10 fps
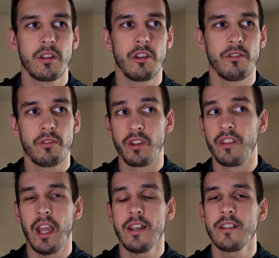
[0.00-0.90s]
you can
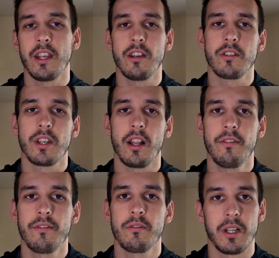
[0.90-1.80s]
then say to
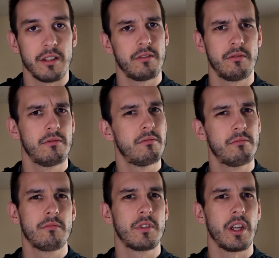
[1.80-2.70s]
yourself, well,
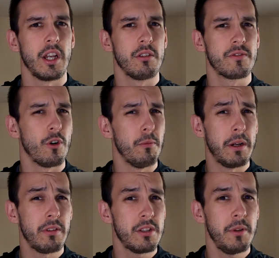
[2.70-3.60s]
can I lose
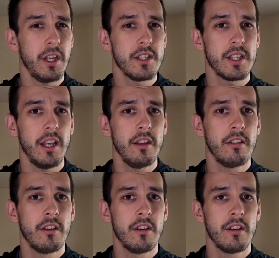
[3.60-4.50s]
£4 this week instead?
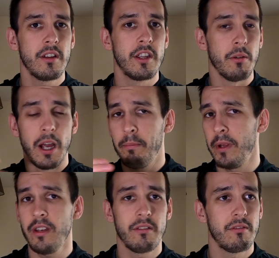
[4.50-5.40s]
You know, up
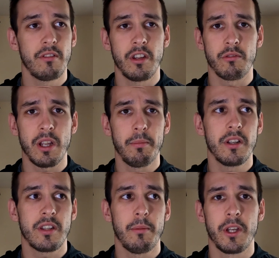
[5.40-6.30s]
it, you know,
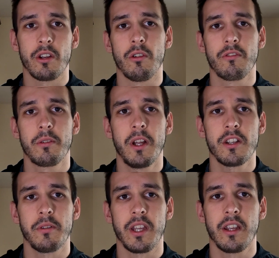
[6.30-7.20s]
double your goal from
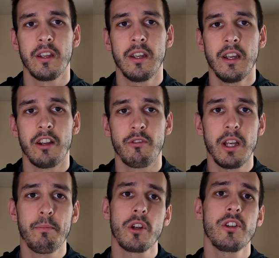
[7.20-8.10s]
last week, and
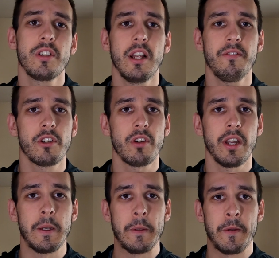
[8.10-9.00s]
really push yourself to try
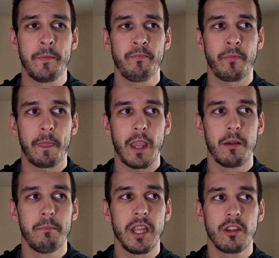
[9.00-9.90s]
and
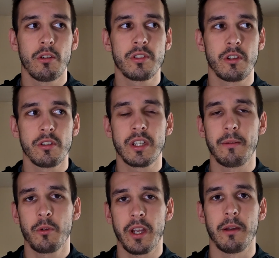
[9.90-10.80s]
make those goals
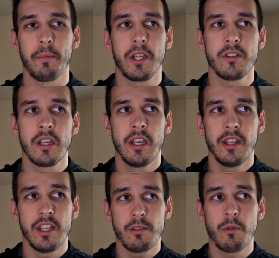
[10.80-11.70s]
come quicker. Because
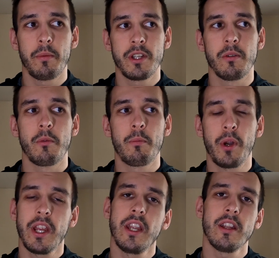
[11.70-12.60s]
this is what we're doing. We're
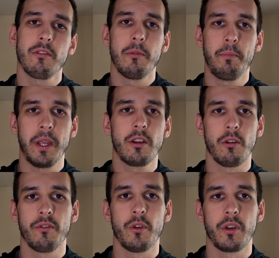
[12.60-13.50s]
breaking down the big
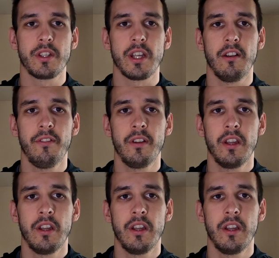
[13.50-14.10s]
goal for yourself,